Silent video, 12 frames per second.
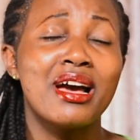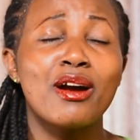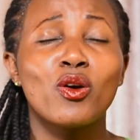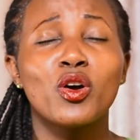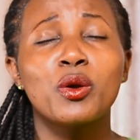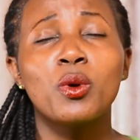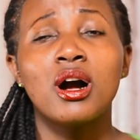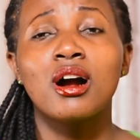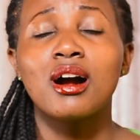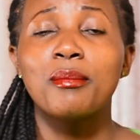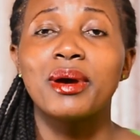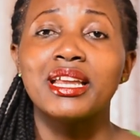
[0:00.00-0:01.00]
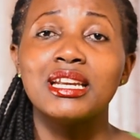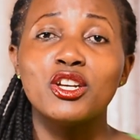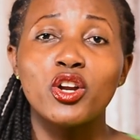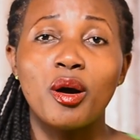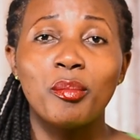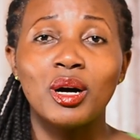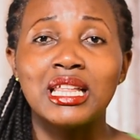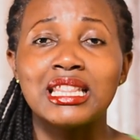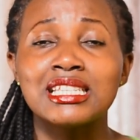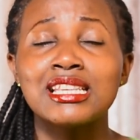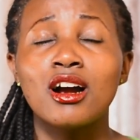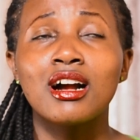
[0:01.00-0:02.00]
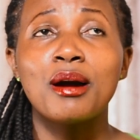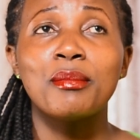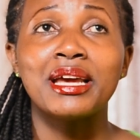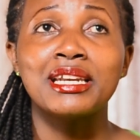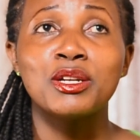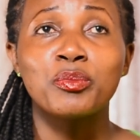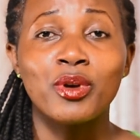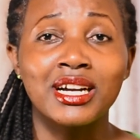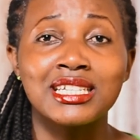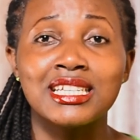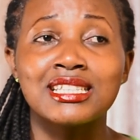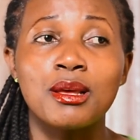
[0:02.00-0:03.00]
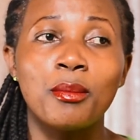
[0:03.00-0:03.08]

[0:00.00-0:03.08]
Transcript: Oh God, how come I didn't know about this? How come I didn't practice?